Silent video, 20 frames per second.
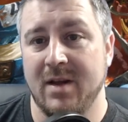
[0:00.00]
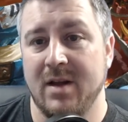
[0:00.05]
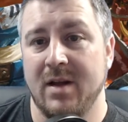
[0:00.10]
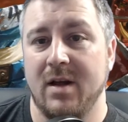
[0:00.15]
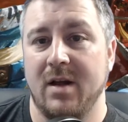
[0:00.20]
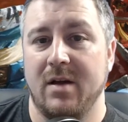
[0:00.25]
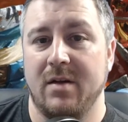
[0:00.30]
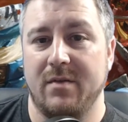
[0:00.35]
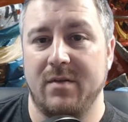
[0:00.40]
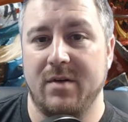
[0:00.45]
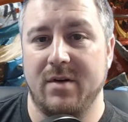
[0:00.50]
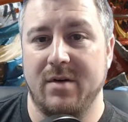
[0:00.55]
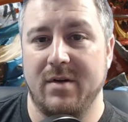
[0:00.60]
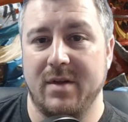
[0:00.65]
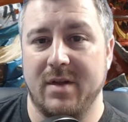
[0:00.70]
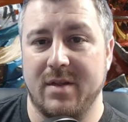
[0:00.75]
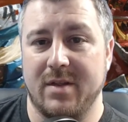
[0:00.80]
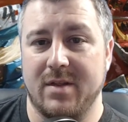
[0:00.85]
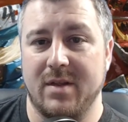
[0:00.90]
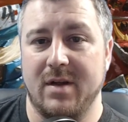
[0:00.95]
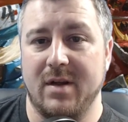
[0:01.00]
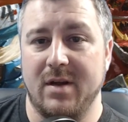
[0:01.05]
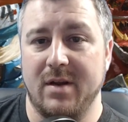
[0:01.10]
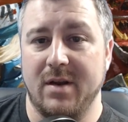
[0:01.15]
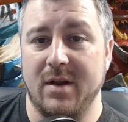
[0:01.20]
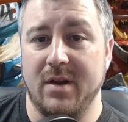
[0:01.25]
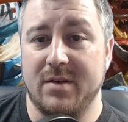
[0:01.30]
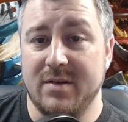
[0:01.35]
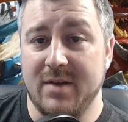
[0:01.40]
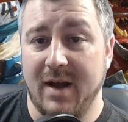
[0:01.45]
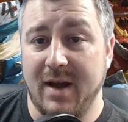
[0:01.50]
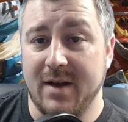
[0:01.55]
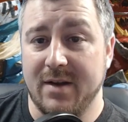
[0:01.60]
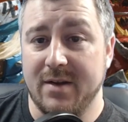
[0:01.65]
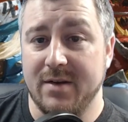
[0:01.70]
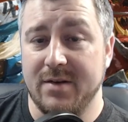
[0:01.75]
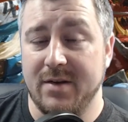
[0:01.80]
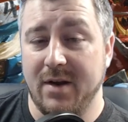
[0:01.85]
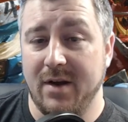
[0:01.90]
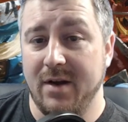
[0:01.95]
There is an attacker
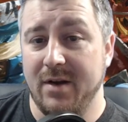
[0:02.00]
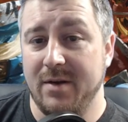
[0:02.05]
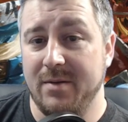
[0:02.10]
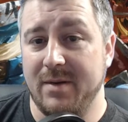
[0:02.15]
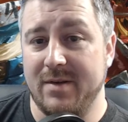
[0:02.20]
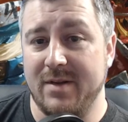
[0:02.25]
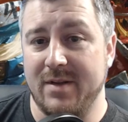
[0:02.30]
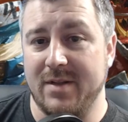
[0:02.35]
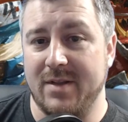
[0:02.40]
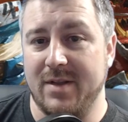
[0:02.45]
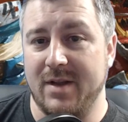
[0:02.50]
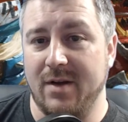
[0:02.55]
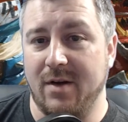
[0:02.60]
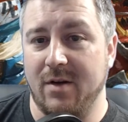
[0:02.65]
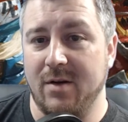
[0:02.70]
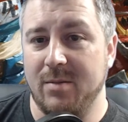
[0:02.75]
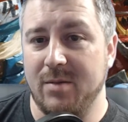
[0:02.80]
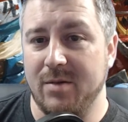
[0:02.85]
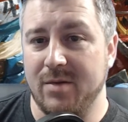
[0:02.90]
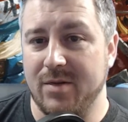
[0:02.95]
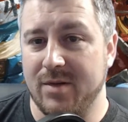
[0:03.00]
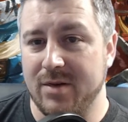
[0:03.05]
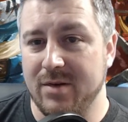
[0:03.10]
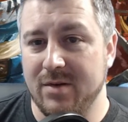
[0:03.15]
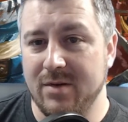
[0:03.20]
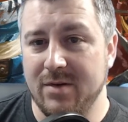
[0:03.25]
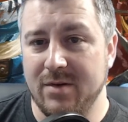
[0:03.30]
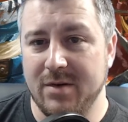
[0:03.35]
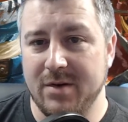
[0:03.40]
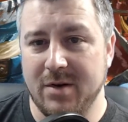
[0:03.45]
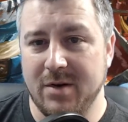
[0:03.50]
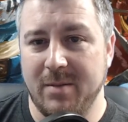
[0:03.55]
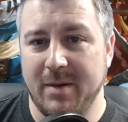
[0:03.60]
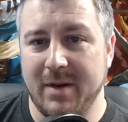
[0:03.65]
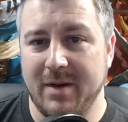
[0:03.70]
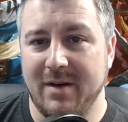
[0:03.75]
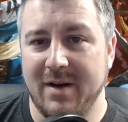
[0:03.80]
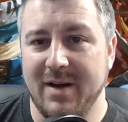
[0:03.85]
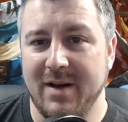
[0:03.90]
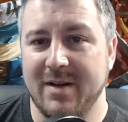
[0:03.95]
down, which is the horrible skull that nobody
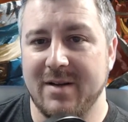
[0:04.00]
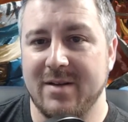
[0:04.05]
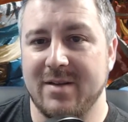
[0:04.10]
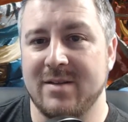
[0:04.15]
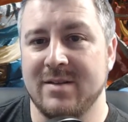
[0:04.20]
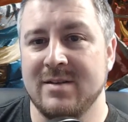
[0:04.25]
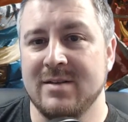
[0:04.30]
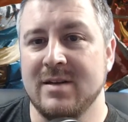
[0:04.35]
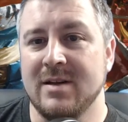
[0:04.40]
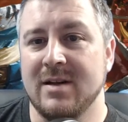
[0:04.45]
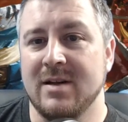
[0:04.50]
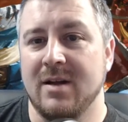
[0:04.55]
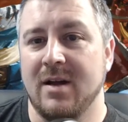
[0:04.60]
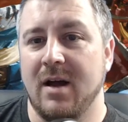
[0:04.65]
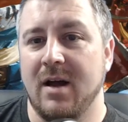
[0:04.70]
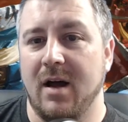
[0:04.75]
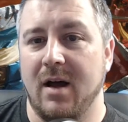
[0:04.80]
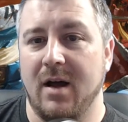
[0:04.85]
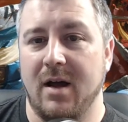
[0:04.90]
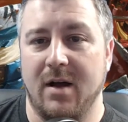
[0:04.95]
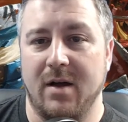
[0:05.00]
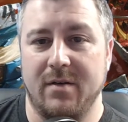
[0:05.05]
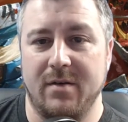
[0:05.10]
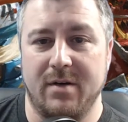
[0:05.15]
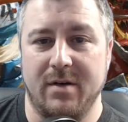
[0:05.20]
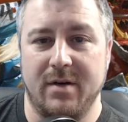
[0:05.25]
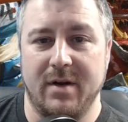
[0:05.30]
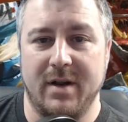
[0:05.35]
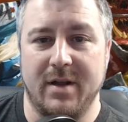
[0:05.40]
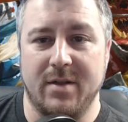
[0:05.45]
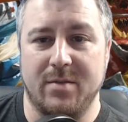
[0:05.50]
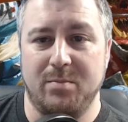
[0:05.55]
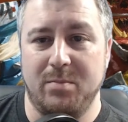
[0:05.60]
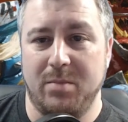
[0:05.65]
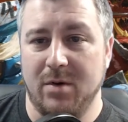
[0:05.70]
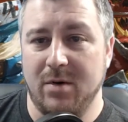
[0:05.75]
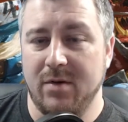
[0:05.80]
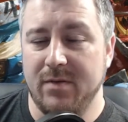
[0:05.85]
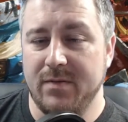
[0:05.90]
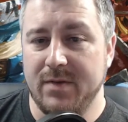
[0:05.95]
likes. There is
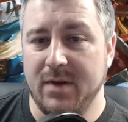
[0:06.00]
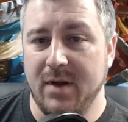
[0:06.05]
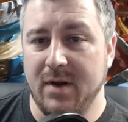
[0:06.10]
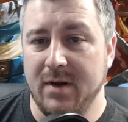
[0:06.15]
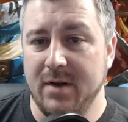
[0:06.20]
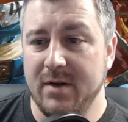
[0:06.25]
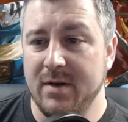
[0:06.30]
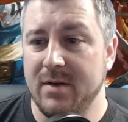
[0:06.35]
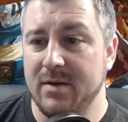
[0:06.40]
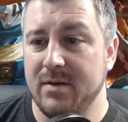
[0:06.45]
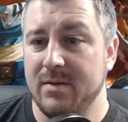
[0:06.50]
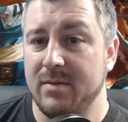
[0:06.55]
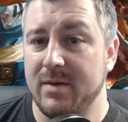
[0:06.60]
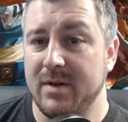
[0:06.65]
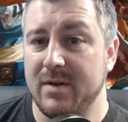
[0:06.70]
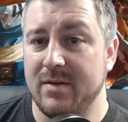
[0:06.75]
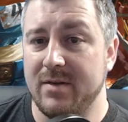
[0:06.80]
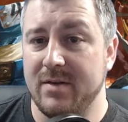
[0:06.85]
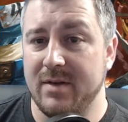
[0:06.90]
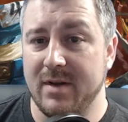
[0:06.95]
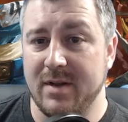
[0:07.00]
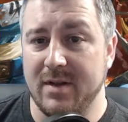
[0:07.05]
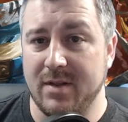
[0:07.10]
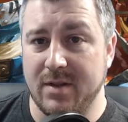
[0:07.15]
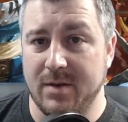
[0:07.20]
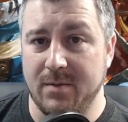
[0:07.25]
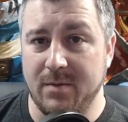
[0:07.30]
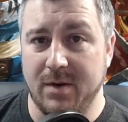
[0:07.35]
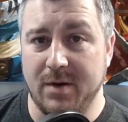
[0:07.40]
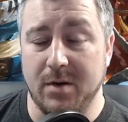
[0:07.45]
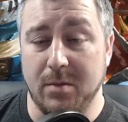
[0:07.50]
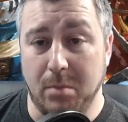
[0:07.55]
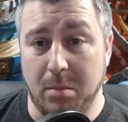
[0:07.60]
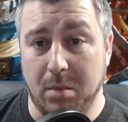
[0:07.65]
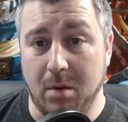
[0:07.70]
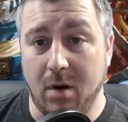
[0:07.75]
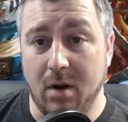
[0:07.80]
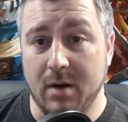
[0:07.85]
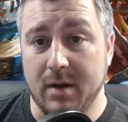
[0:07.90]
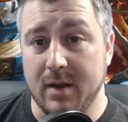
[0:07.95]
both down, which is the one that
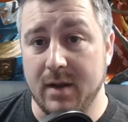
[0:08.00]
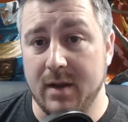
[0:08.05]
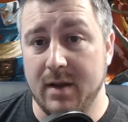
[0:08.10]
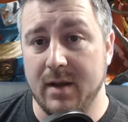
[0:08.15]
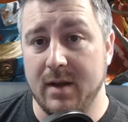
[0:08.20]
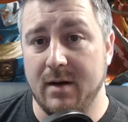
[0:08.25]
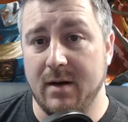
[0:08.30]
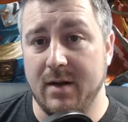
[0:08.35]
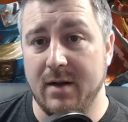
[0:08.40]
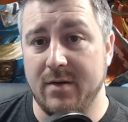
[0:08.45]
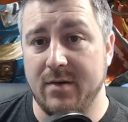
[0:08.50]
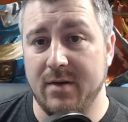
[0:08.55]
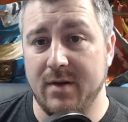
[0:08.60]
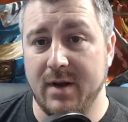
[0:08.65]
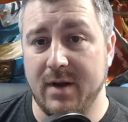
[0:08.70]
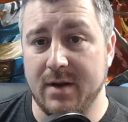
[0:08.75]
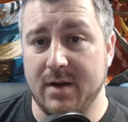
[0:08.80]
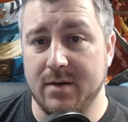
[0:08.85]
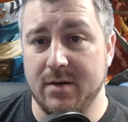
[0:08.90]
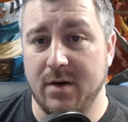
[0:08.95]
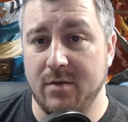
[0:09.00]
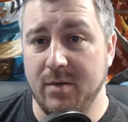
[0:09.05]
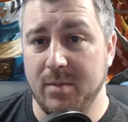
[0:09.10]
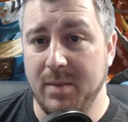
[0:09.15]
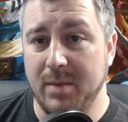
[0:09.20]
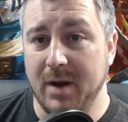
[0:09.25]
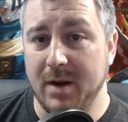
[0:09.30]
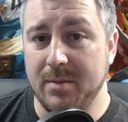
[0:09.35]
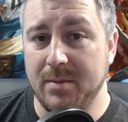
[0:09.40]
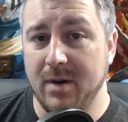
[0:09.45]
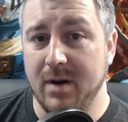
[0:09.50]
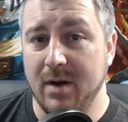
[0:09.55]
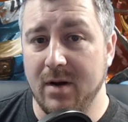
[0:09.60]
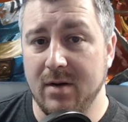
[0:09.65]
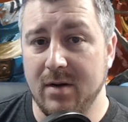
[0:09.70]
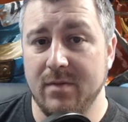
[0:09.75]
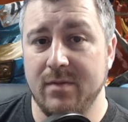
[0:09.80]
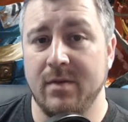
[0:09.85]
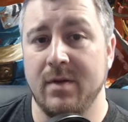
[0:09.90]
block lets you ignore the bad part of.